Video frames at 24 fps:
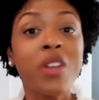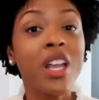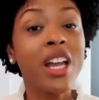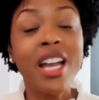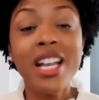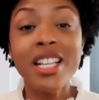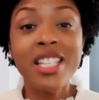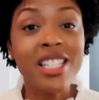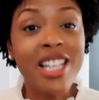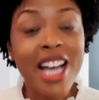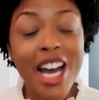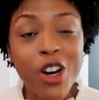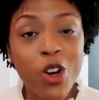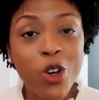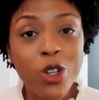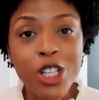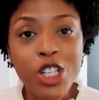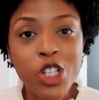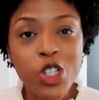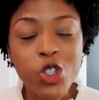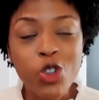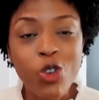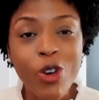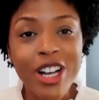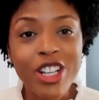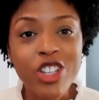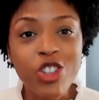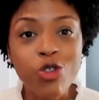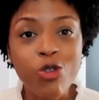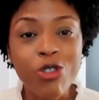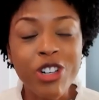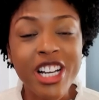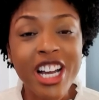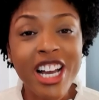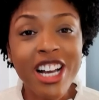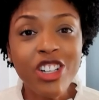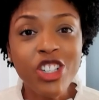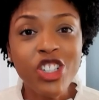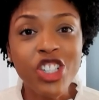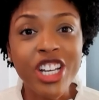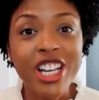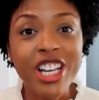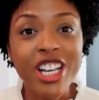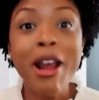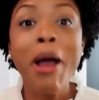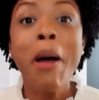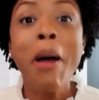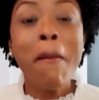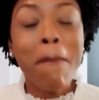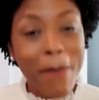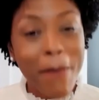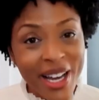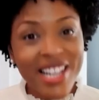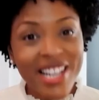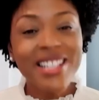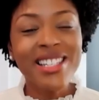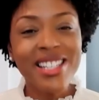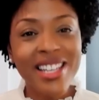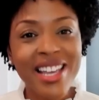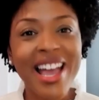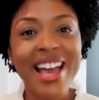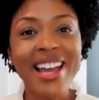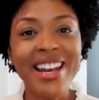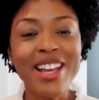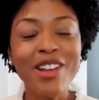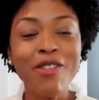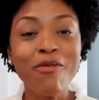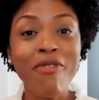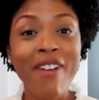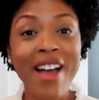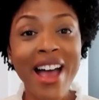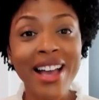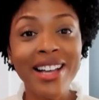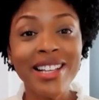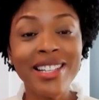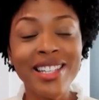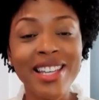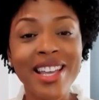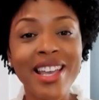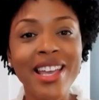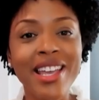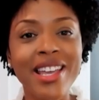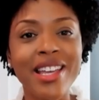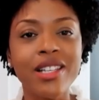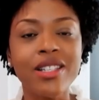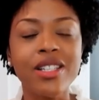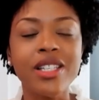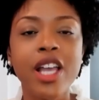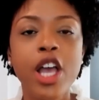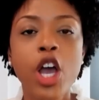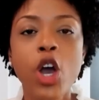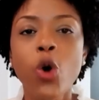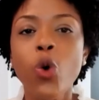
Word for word: It's not only stress reduction, but it's getting vaccines.